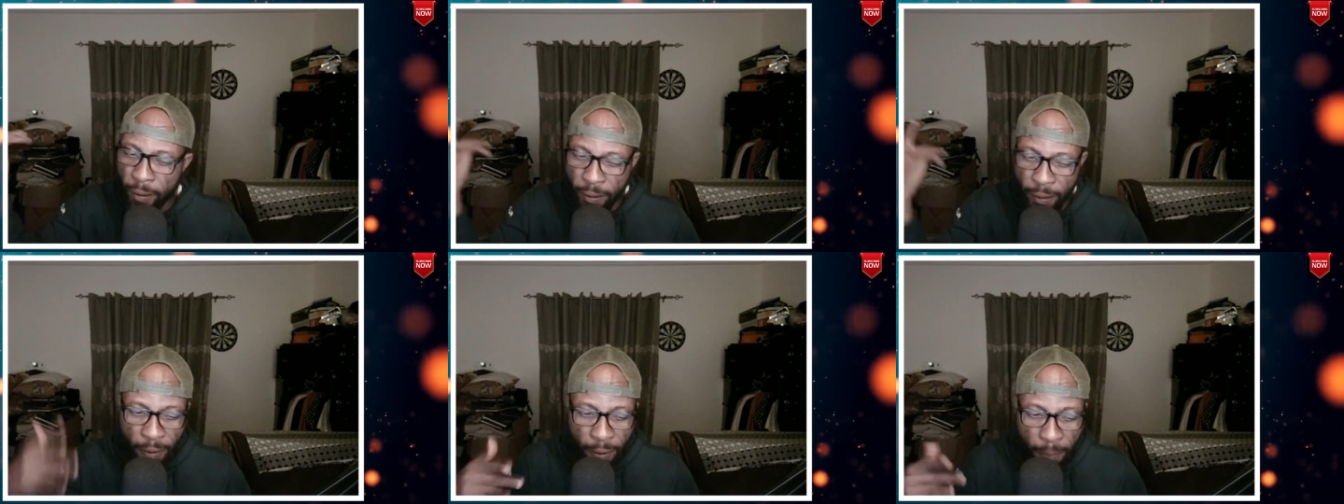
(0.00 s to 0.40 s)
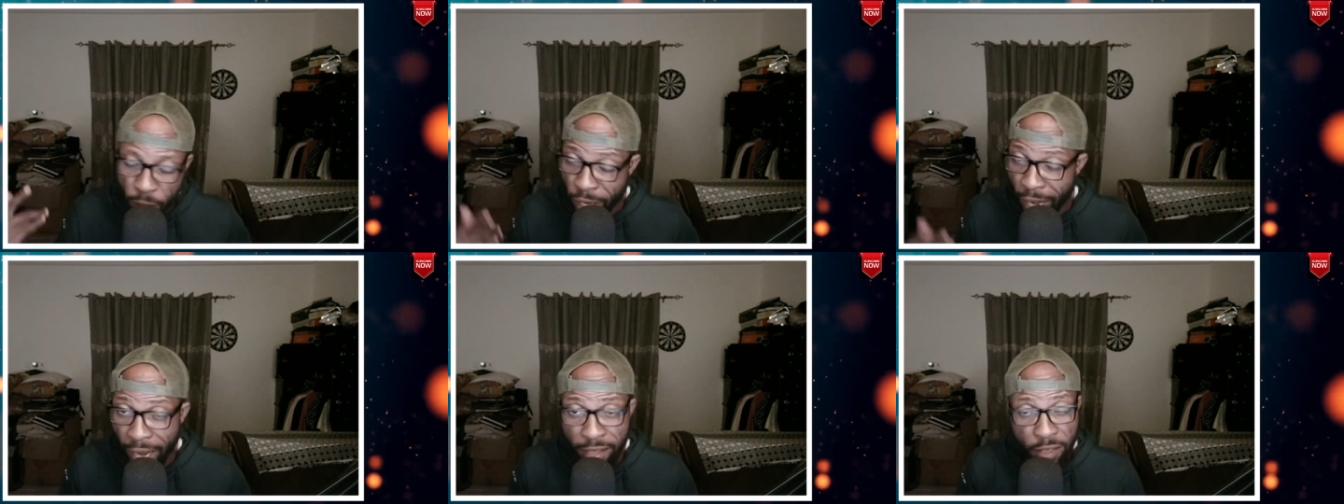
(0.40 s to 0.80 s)
um,
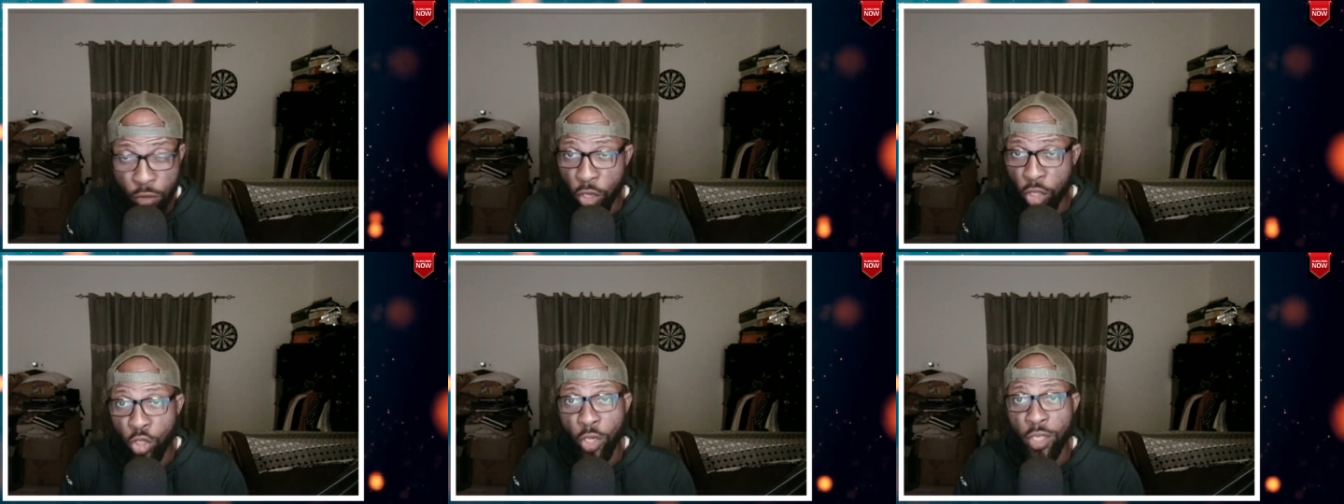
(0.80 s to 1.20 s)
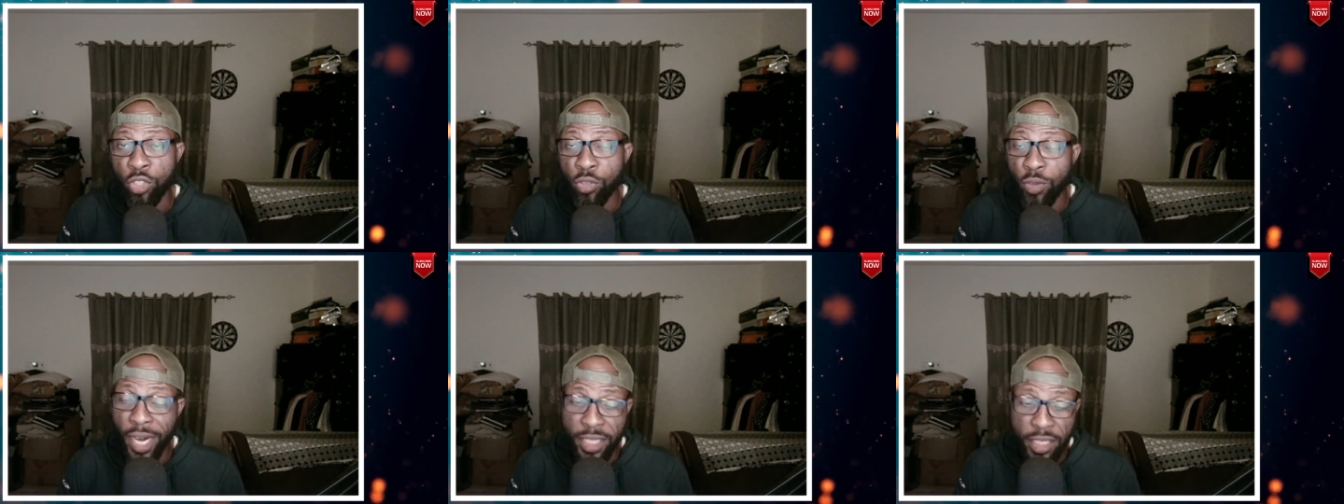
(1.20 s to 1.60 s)
you guys, if you enjoyed
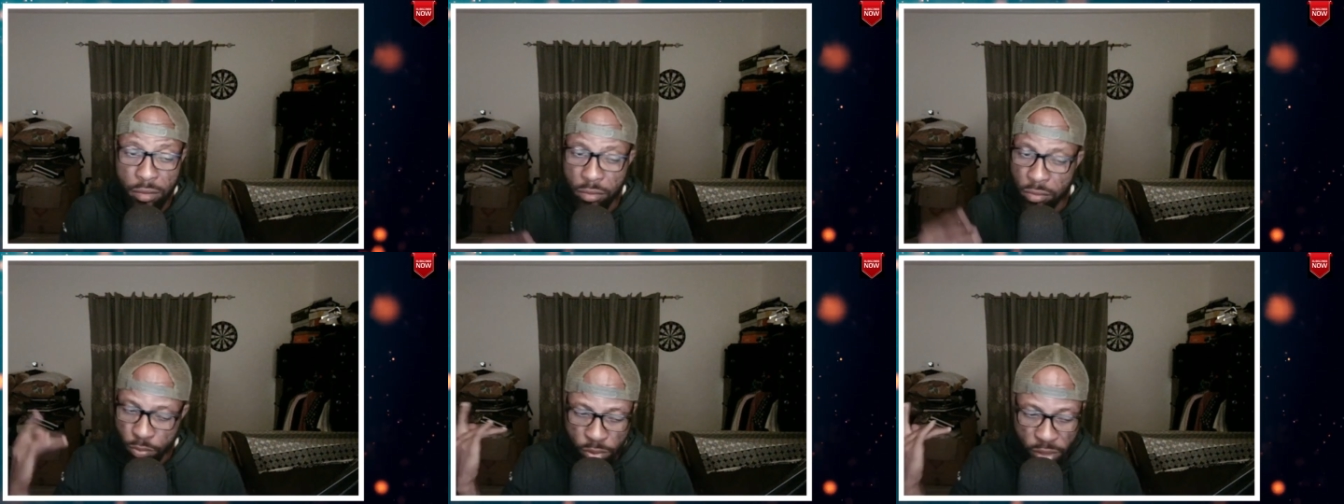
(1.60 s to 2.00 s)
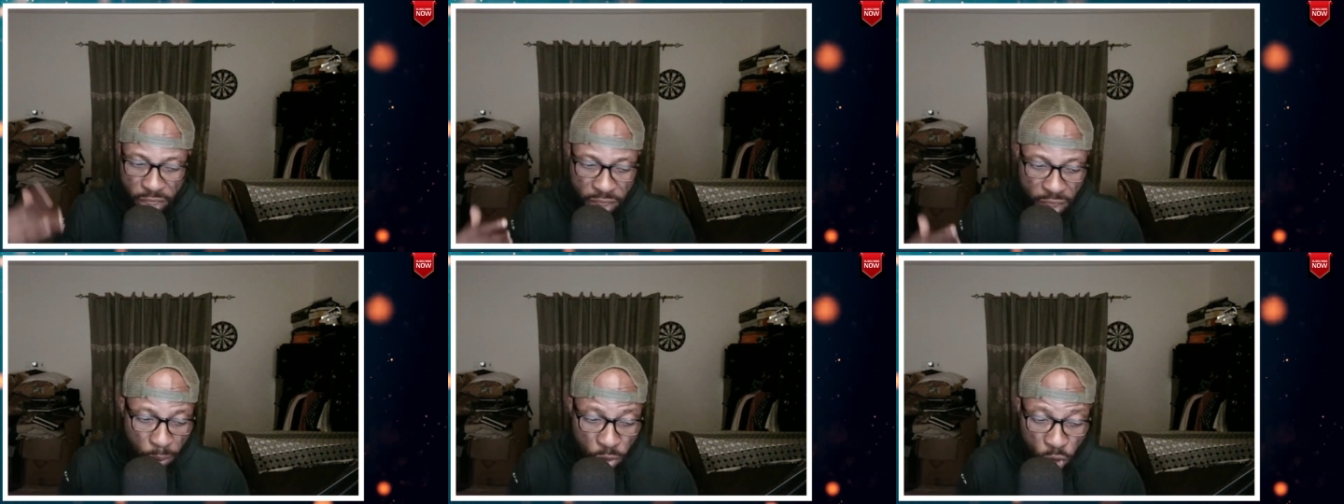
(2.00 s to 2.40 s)
this reaction,
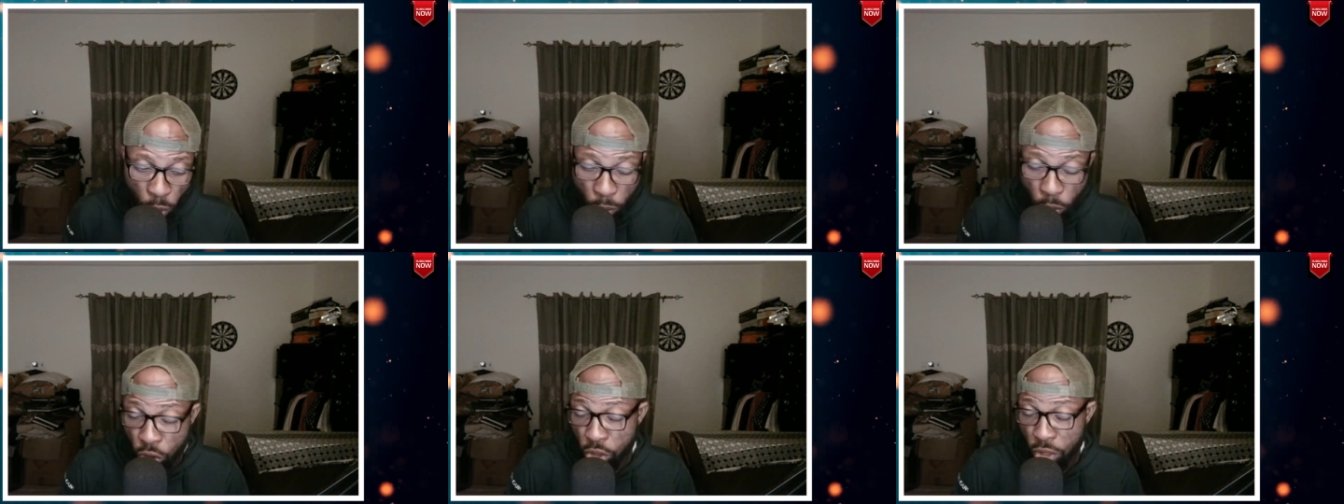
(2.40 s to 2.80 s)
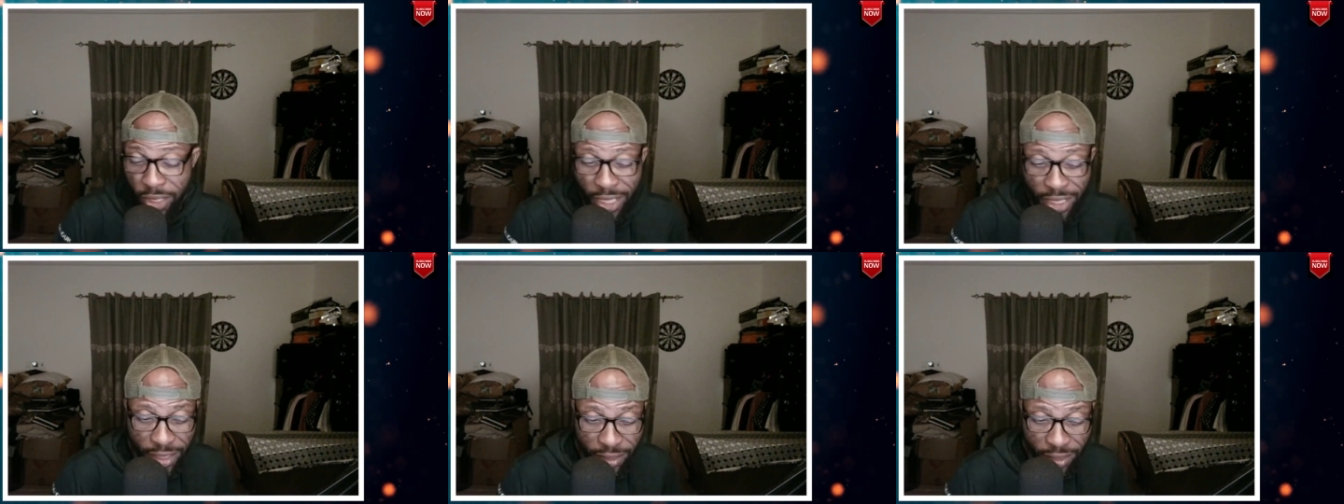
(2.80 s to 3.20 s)
please send me some more
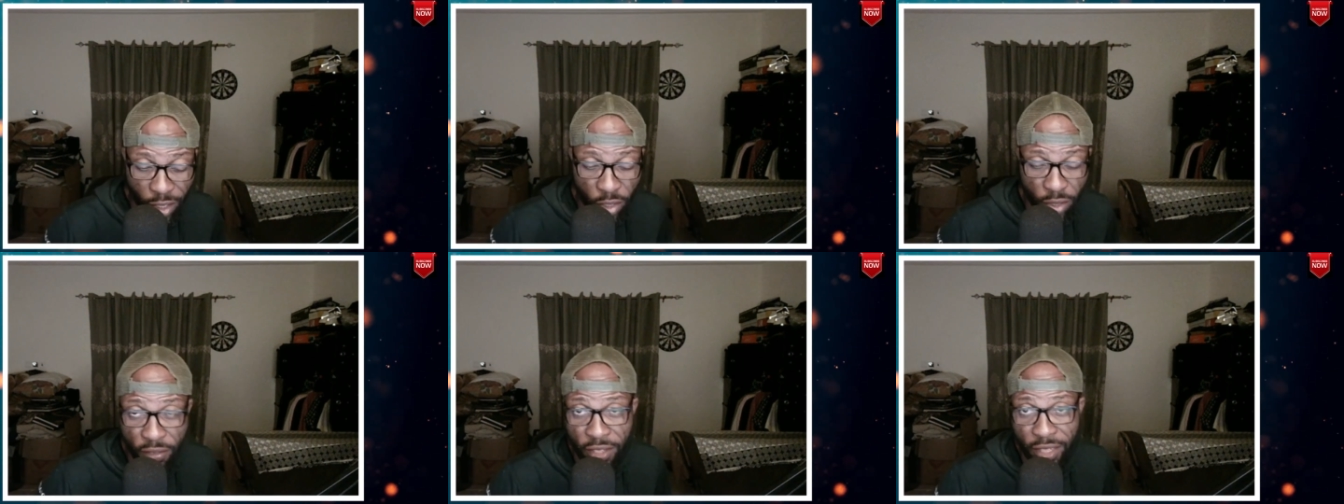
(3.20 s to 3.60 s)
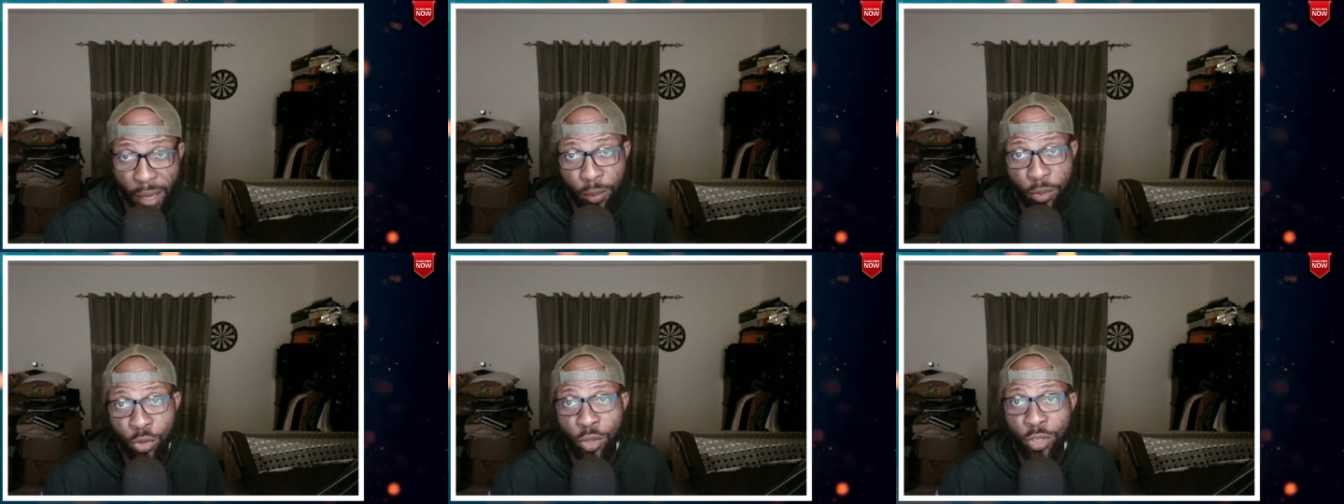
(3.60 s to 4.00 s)
suggestions and I'll definitely
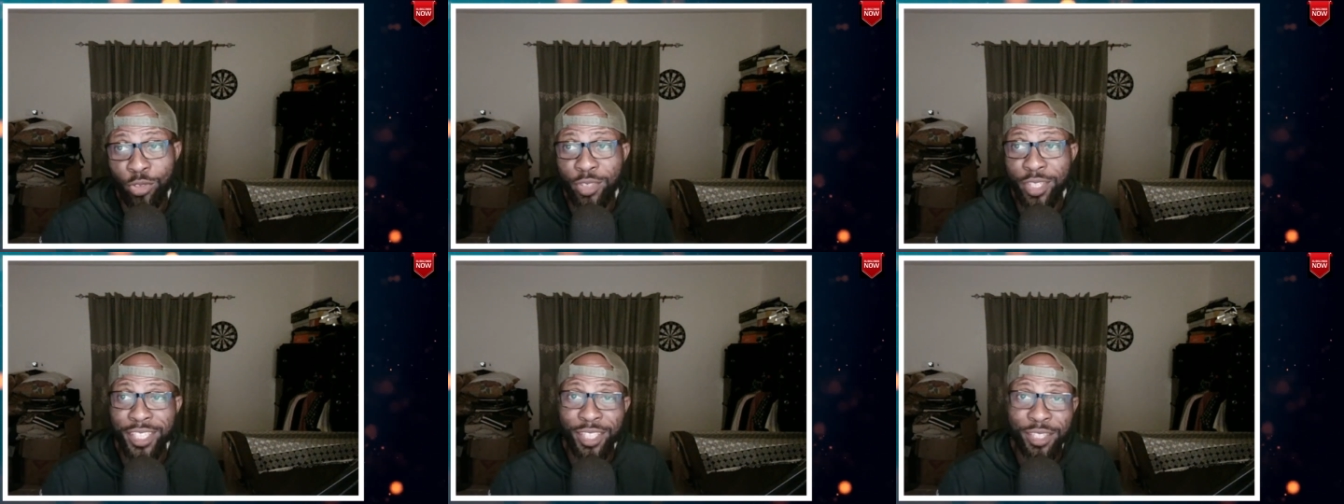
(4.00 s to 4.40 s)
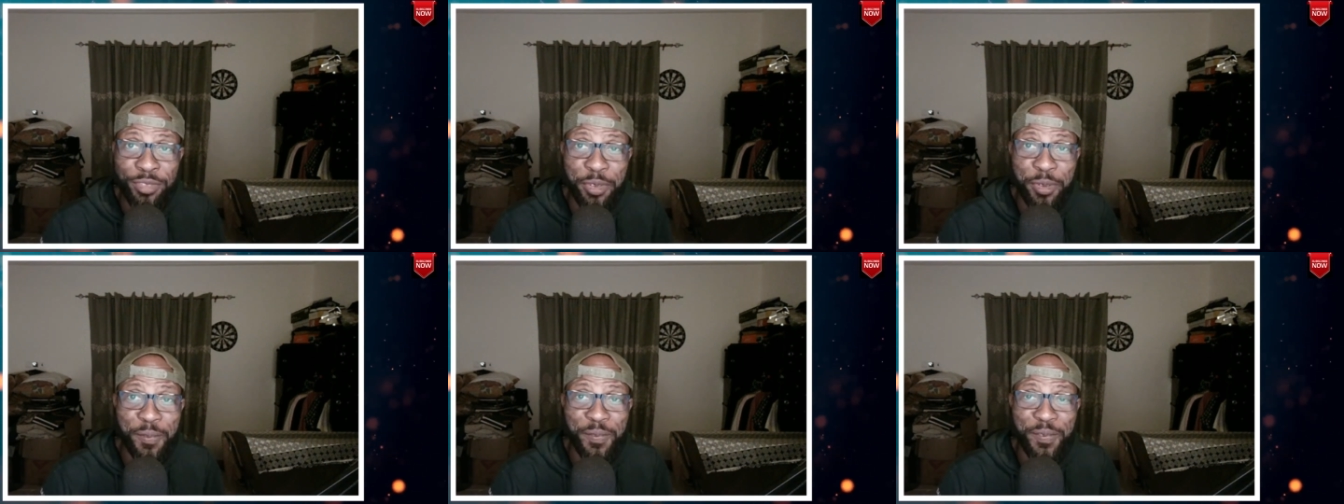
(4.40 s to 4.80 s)
come through and do the
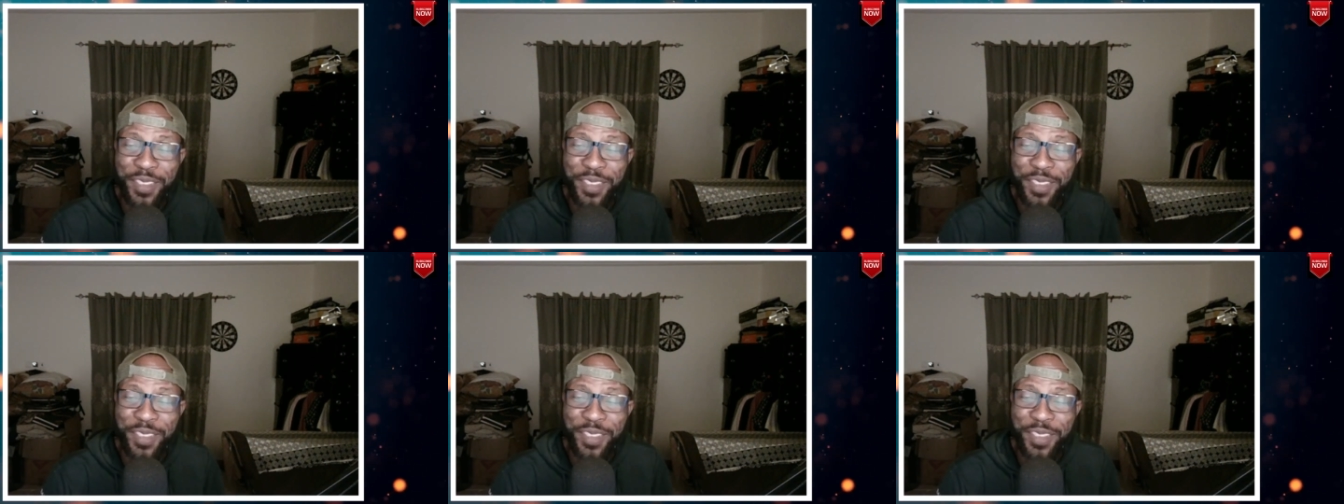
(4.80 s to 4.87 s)
needful.